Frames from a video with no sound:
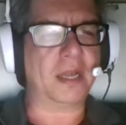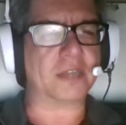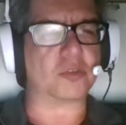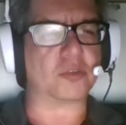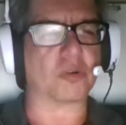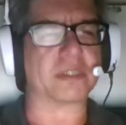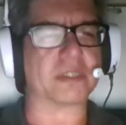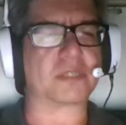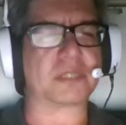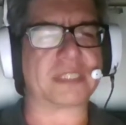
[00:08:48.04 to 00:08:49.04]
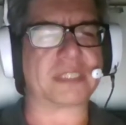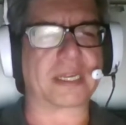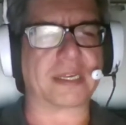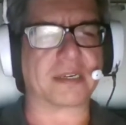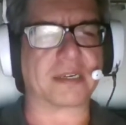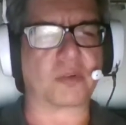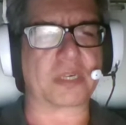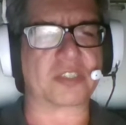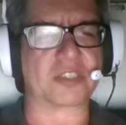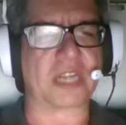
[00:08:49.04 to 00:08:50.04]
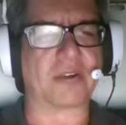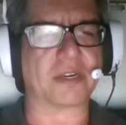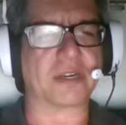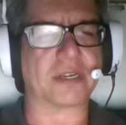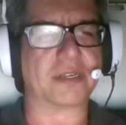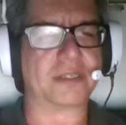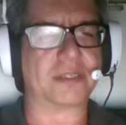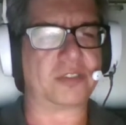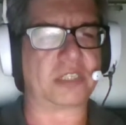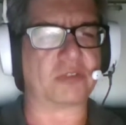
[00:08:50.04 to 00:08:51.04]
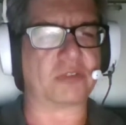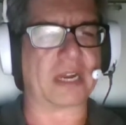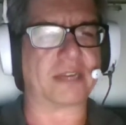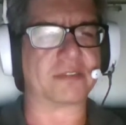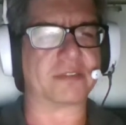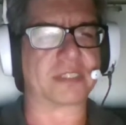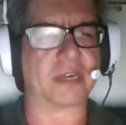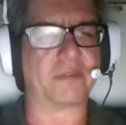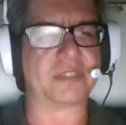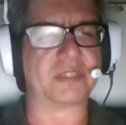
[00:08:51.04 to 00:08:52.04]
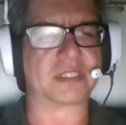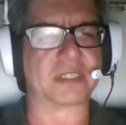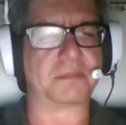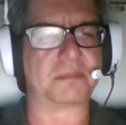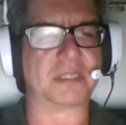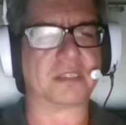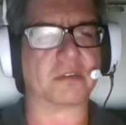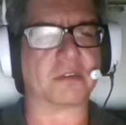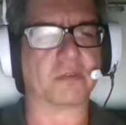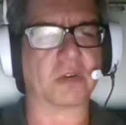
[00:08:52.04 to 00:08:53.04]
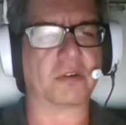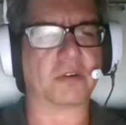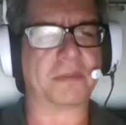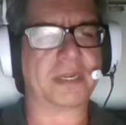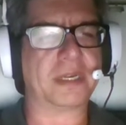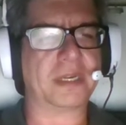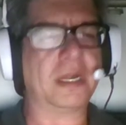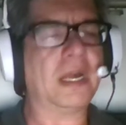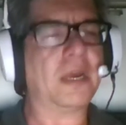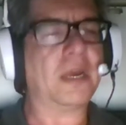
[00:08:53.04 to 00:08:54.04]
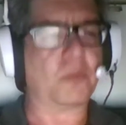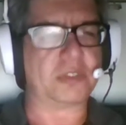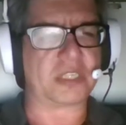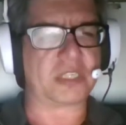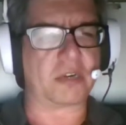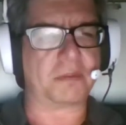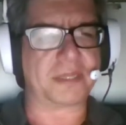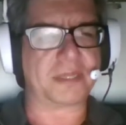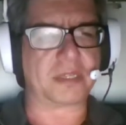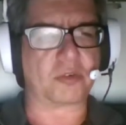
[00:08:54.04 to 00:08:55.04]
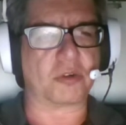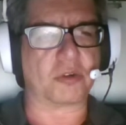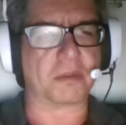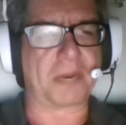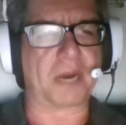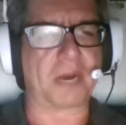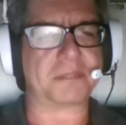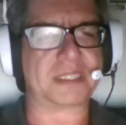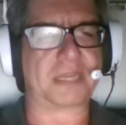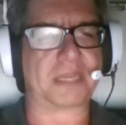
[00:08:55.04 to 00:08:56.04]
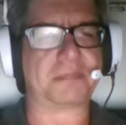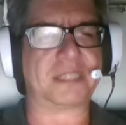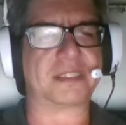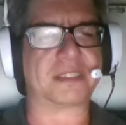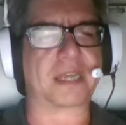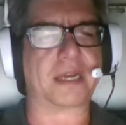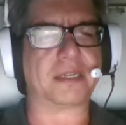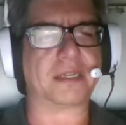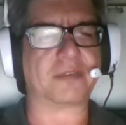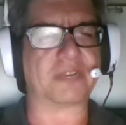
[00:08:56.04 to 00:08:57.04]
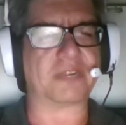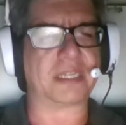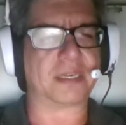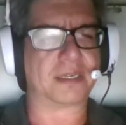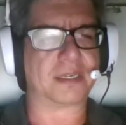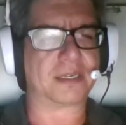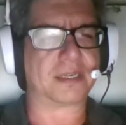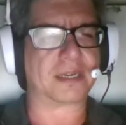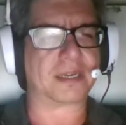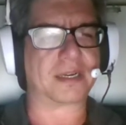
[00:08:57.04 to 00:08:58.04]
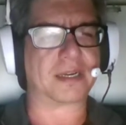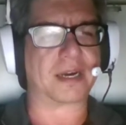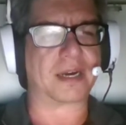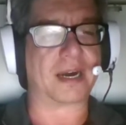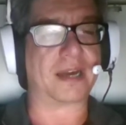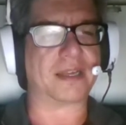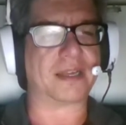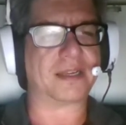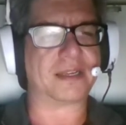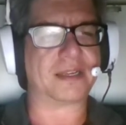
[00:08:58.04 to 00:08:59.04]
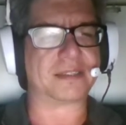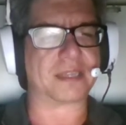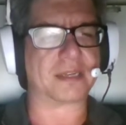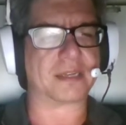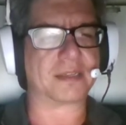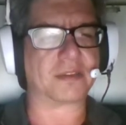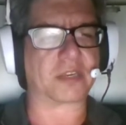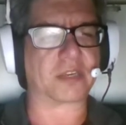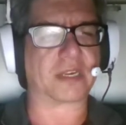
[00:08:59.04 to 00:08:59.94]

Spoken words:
Doris was taking a quick shower. She dried herself and slipped into her robe. When she opened the door, Bob stepped inside, grinning. "Hi," he said, looking